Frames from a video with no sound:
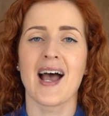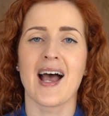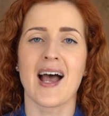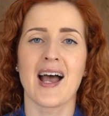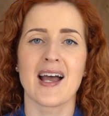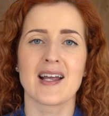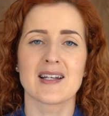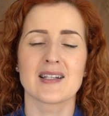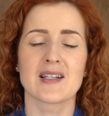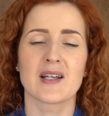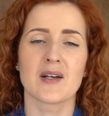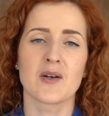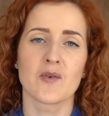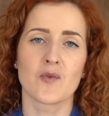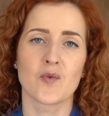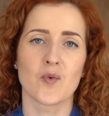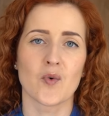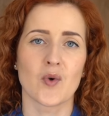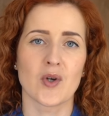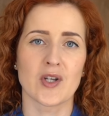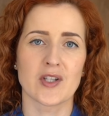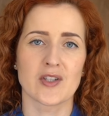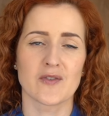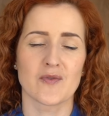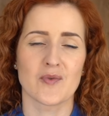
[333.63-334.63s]
and
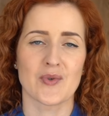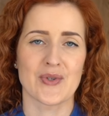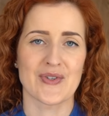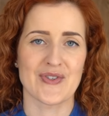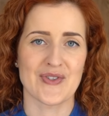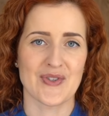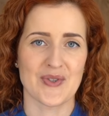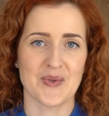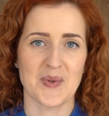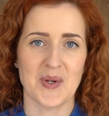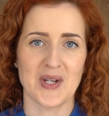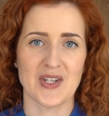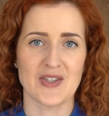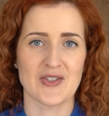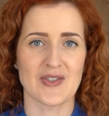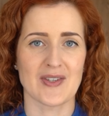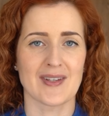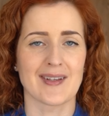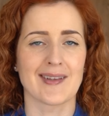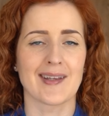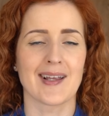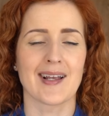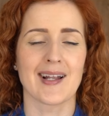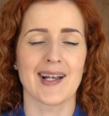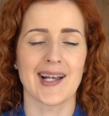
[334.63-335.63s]
avoid
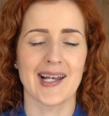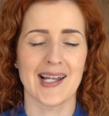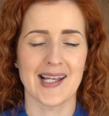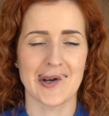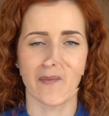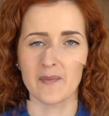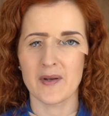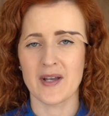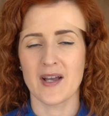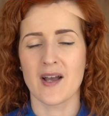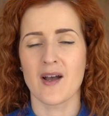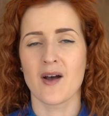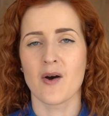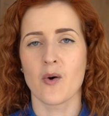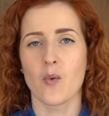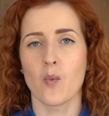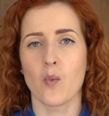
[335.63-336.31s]
frustration later.